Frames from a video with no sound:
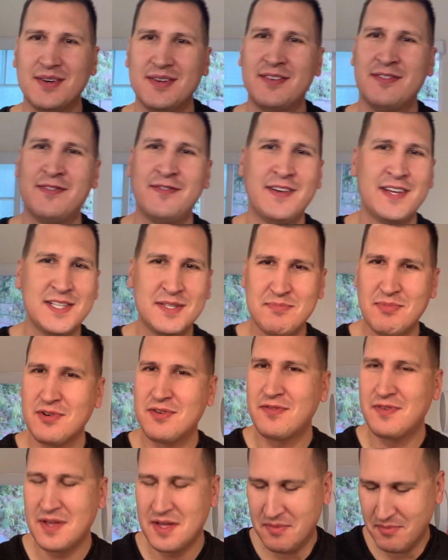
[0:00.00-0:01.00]

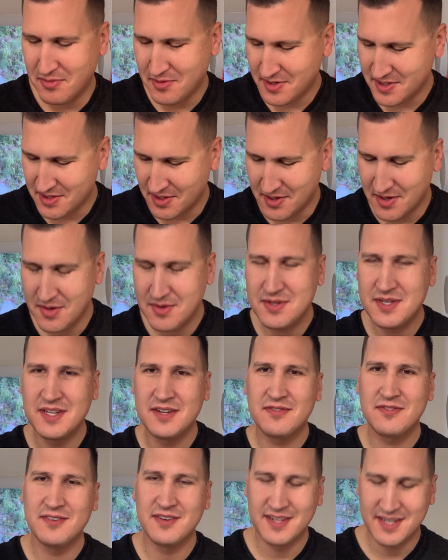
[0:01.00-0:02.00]
Facebook fanboys are no
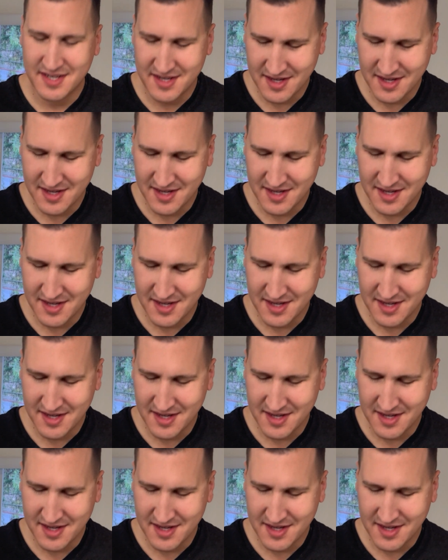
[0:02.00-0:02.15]
different.